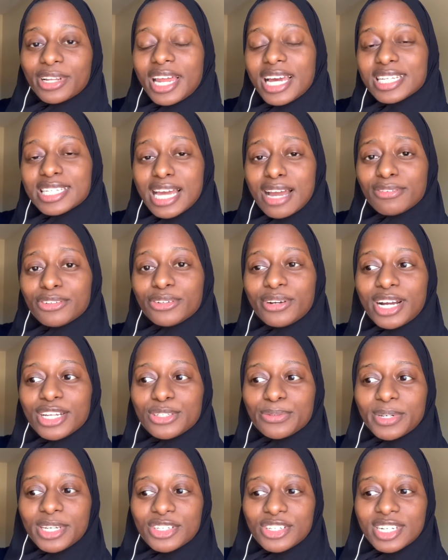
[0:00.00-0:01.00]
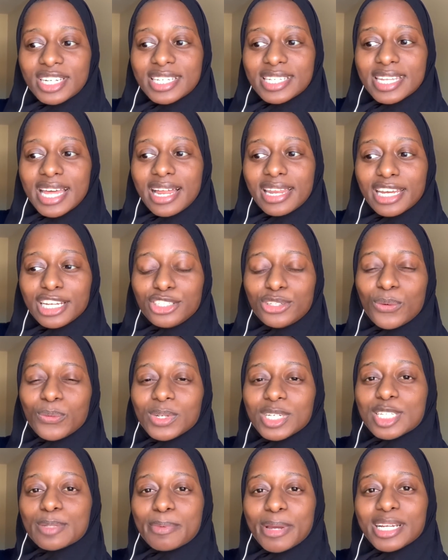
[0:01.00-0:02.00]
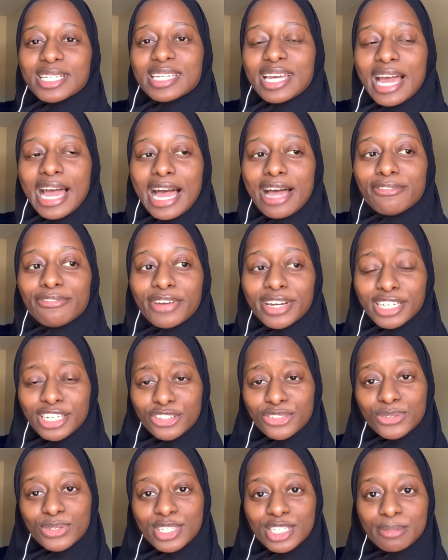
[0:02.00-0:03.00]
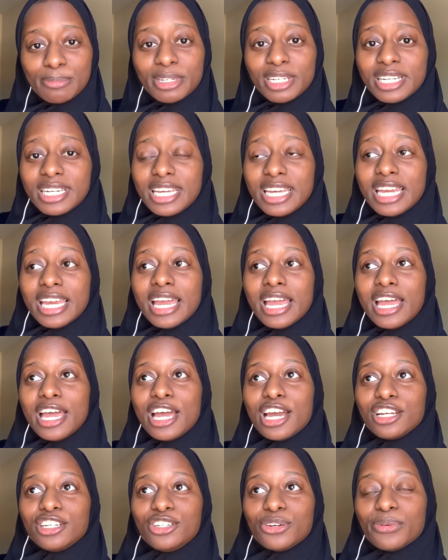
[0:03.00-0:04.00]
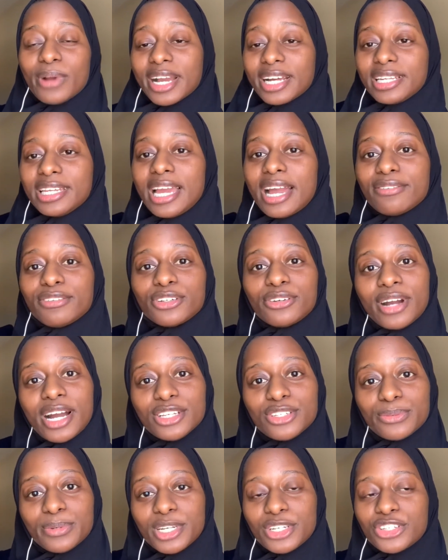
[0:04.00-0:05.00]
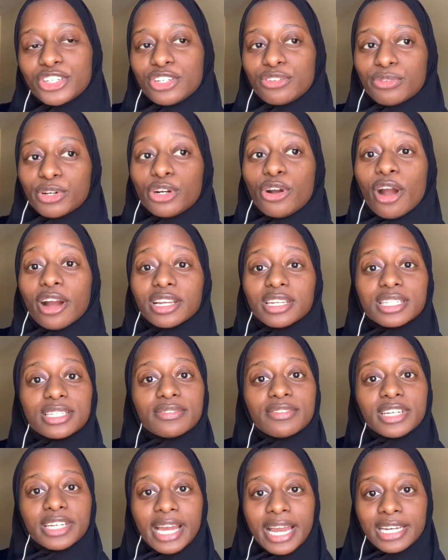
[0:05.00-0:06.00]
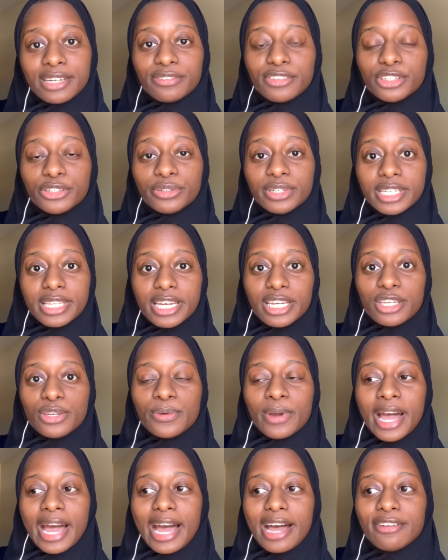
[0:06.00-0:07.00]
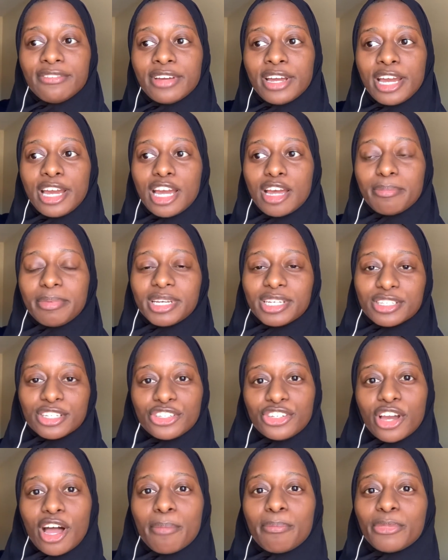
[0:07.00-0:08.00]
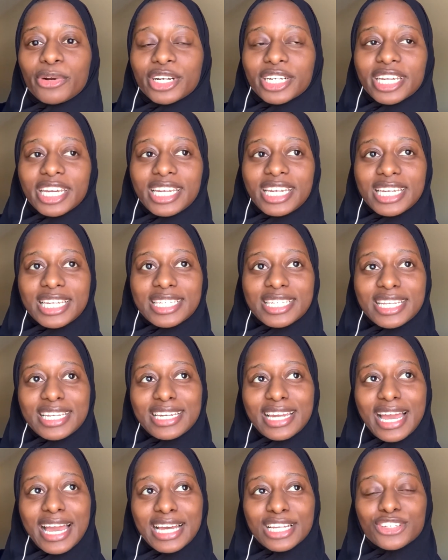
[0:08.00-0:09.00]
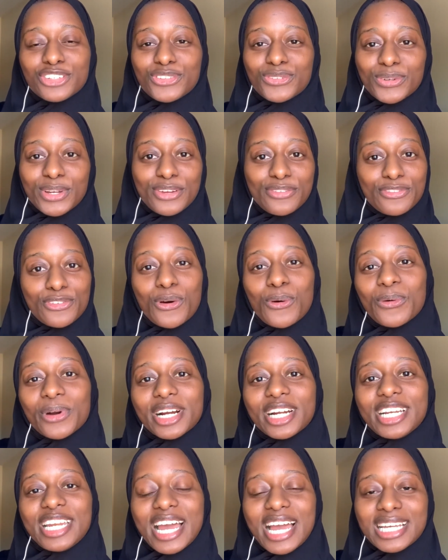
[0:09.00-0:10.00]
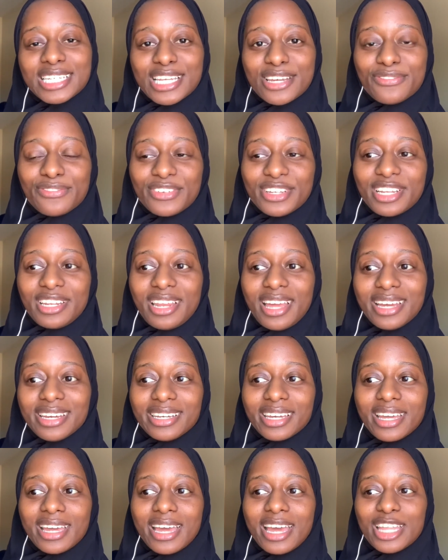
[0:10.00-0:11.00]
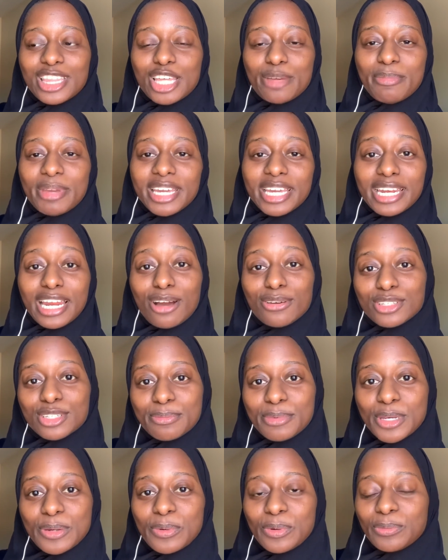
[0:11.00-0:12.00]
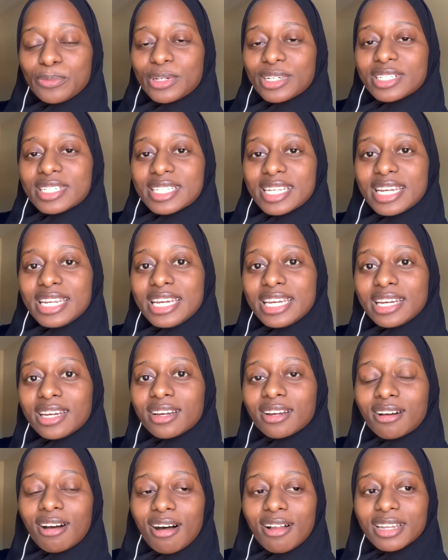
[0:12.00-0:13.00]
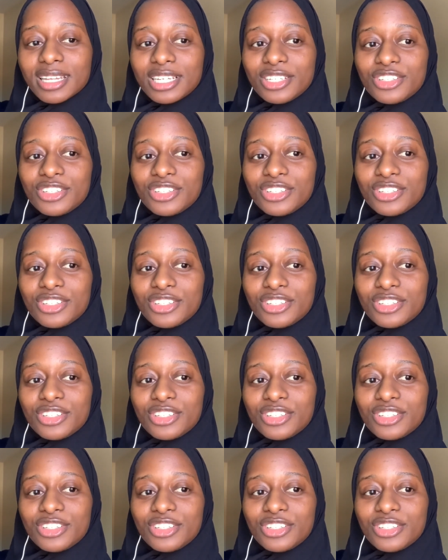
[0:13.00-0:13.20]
after graduation is that like don't expect to have financial stability directly after graduation, regardless of the kind of degree that you have, because the job market isn't as straightforward as I feel like they make it out to be when we're studying in college.